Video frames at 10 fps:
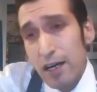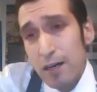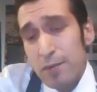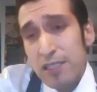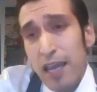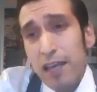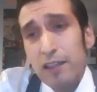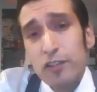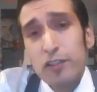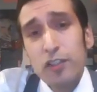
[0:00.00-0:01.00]

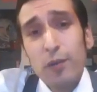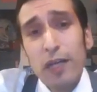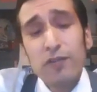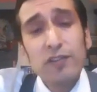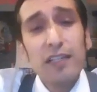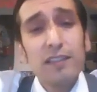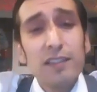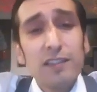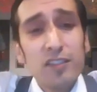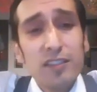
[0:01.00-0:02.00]
sailors who had flooded
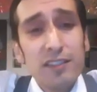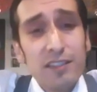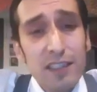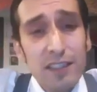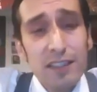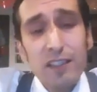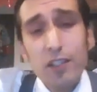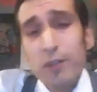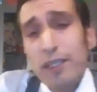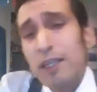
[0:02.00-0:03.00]
into the city
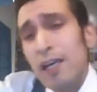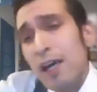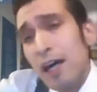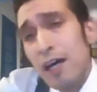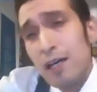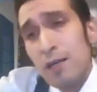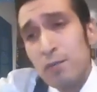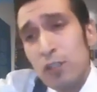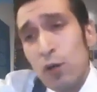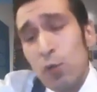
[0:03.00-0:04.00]
during
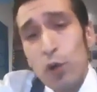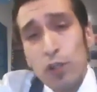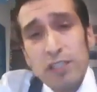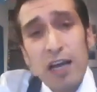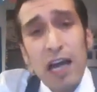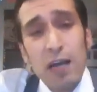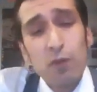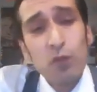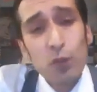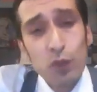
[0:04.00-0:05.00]
the wartime
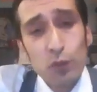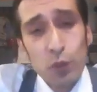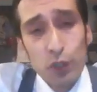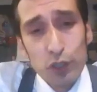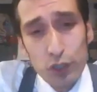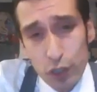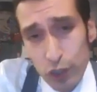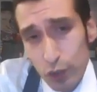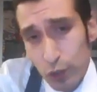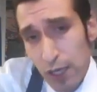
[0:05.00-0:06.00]
of World War
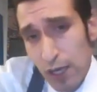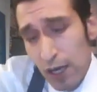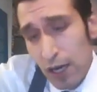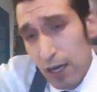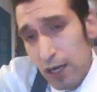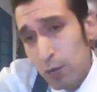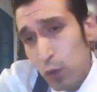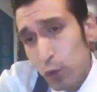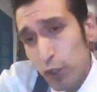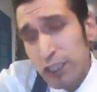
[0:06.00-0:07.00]
II
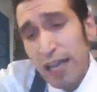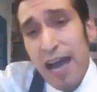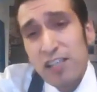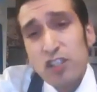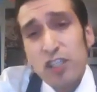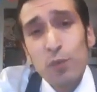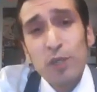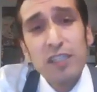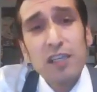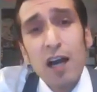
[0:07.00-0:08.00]
were clashing
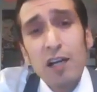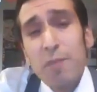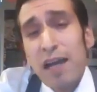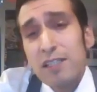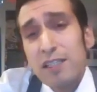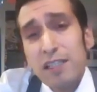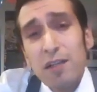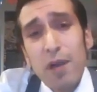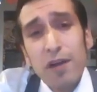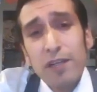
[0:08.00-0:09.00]
with young Mexican
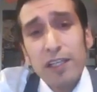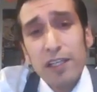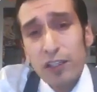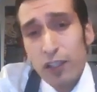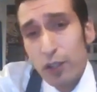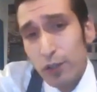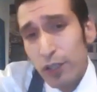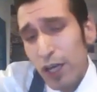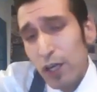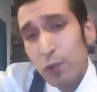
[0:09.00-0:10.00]
American youth,
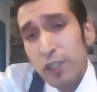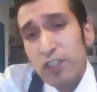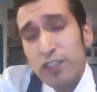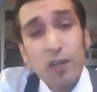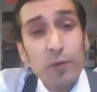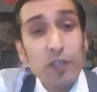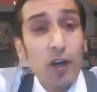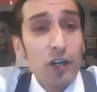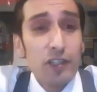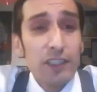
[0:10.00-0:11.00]
which they
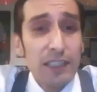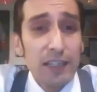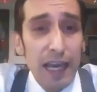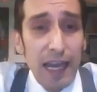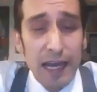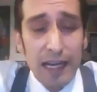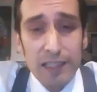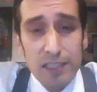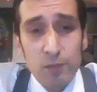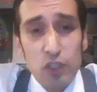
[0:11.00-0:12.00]
regarded
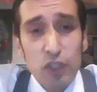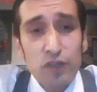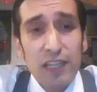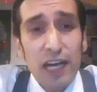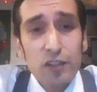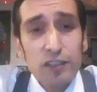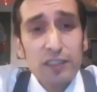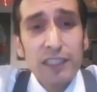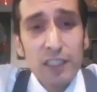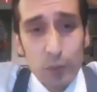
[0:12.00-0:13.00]
as juvenile
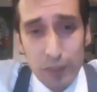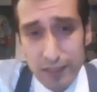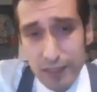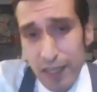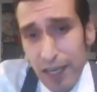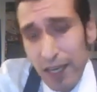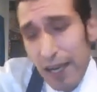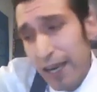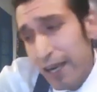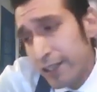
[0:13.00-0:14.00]
delinquents
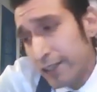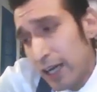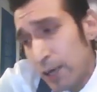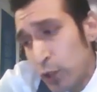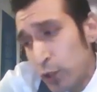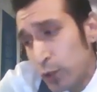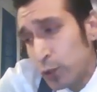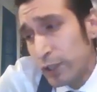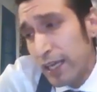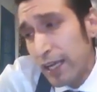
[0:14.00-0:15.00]
and
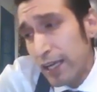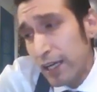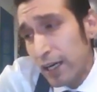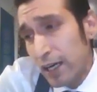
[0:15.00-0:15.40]
who they